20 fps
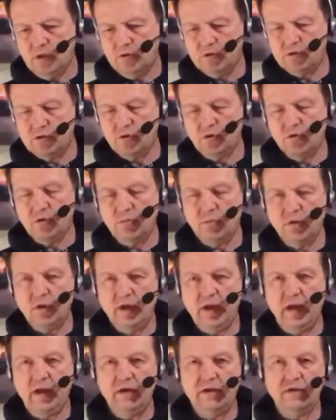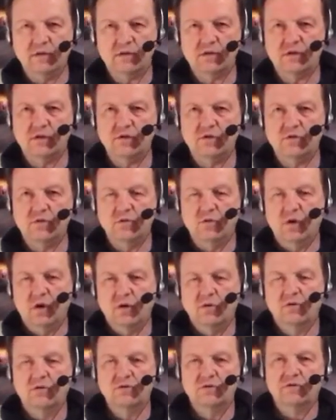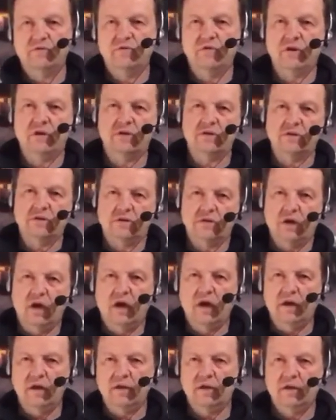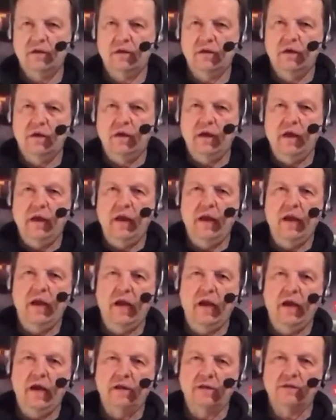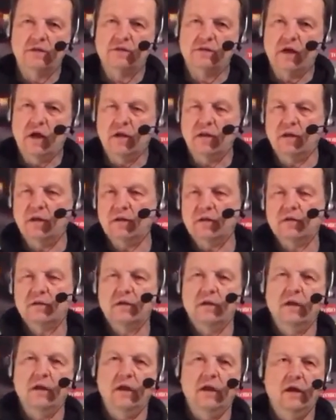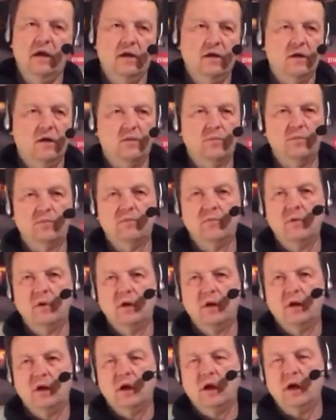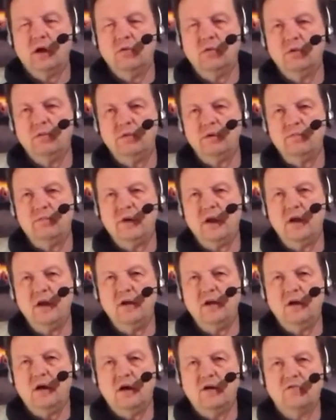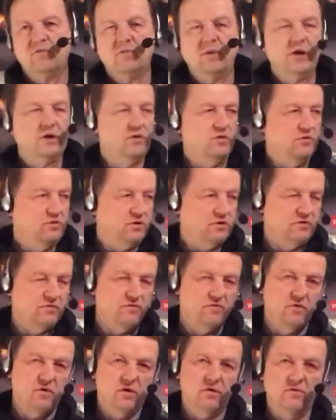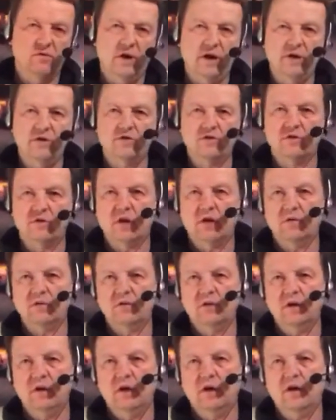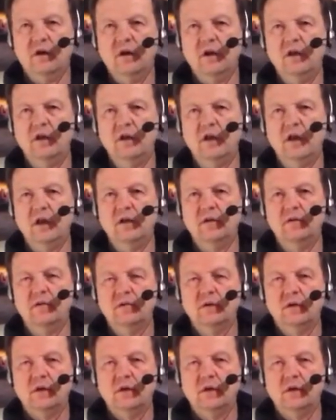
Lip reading: so the plan is to do all those fixes on it and sell it, and I would be paying off my newest Ford Ranger out there, and then